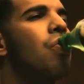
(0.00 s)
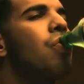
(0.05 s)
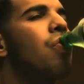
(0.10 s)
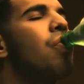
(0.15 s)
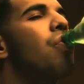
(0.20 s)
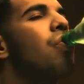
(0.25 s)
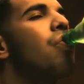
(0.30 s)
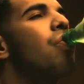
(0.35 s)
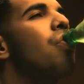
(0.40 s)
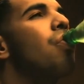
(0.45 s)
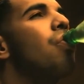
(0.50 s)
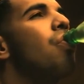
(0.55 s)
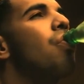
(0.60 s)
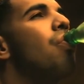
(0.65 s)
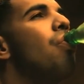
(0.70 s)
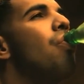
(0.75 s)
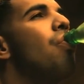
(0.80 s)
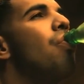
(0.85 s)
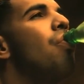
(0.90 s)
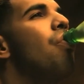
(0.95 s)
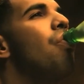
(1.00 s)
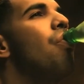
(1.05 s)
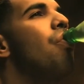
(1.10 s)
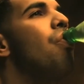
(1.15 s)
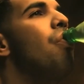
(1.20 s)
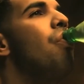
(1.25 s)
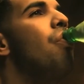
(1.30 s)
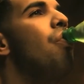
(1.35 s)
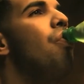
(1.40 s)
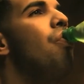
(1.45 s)
I guess
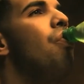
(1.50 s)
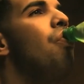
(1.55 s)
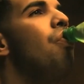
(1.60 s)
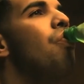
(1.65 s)
accurately,